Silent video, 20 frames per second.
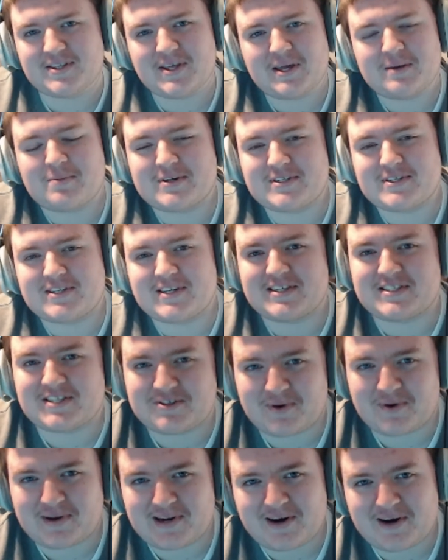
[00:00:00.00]
then proceeds to
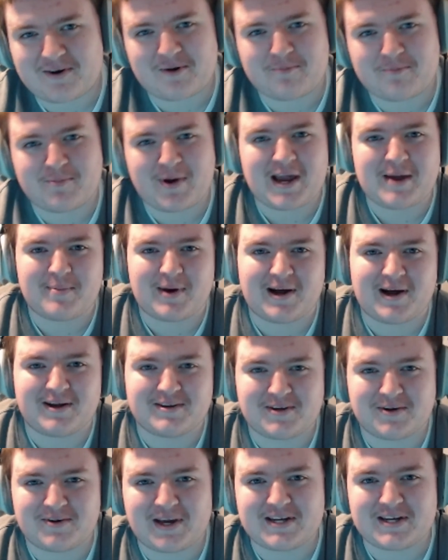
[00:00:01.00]
tweet out her PayPal
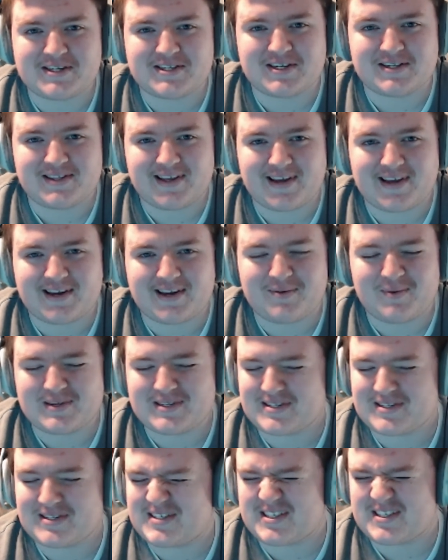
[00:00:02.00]
donation link,
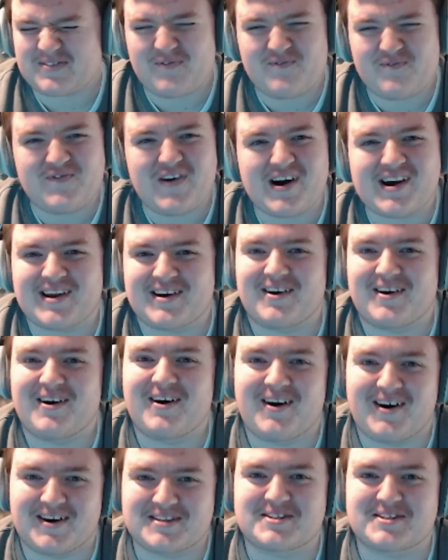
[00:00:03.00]
which is just fucking
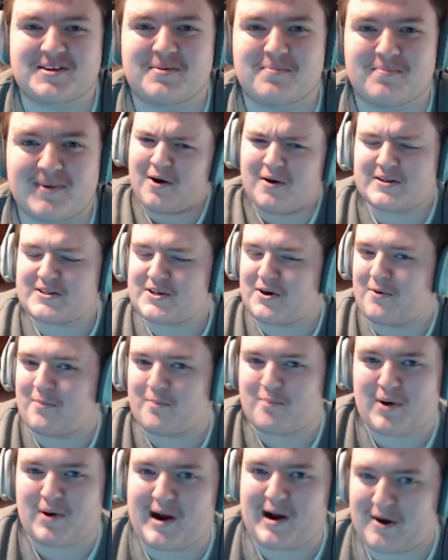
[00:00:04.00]
awesome. Also,
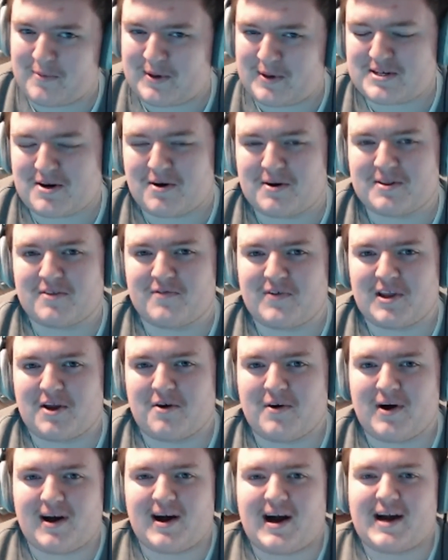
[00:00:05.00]
prior to me starting the
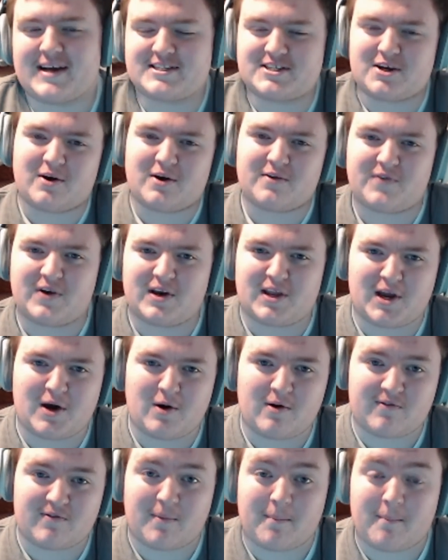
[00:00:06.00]
video, I saw a
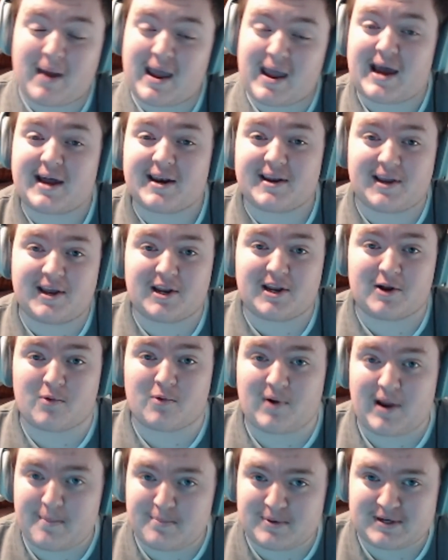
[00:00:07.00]
video of a man getting
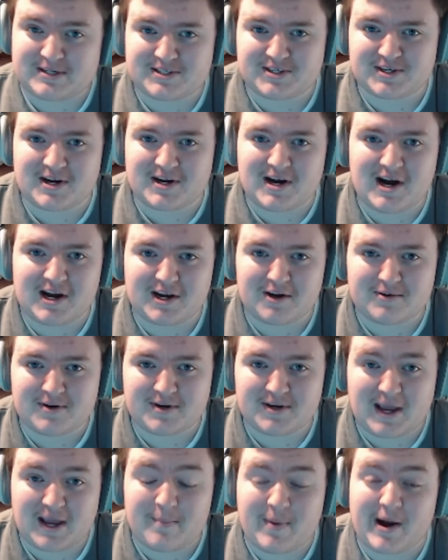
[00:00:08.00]
raped in Chicago
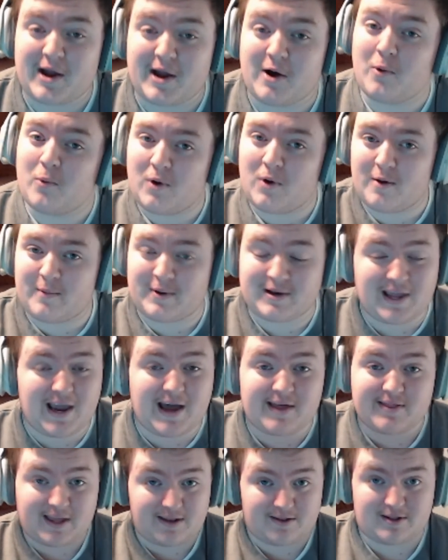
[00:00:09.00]
today by a woman.
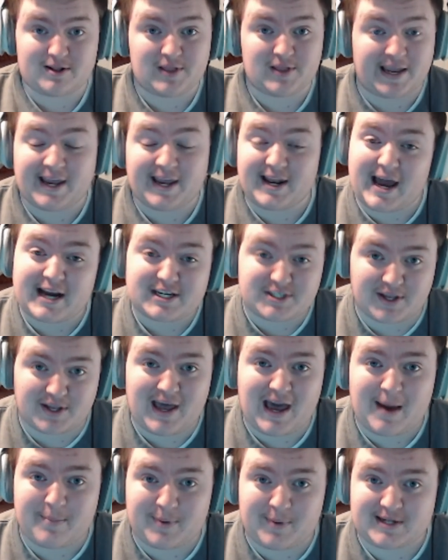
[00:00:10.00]
Yeah, that, like, it actually
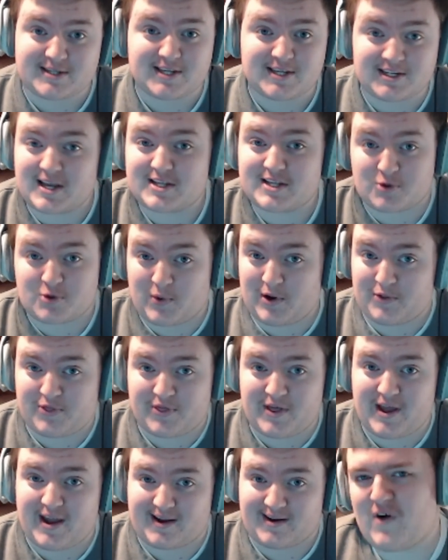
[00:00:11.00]
happens. It's a real
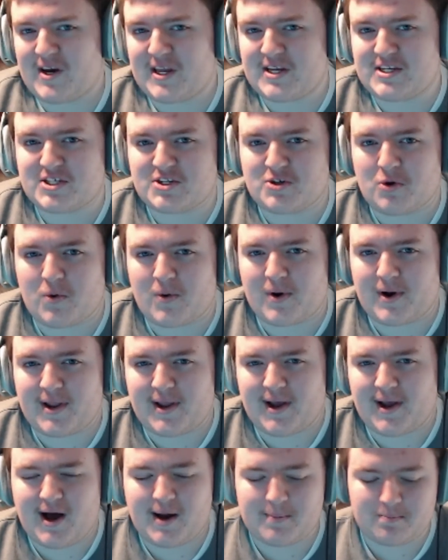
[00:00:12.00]
thing. Funny
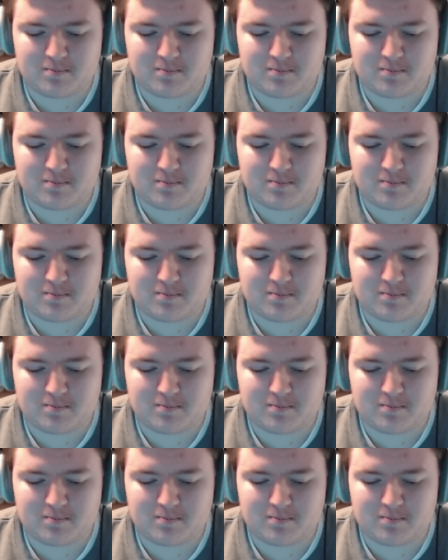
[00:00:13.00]
story,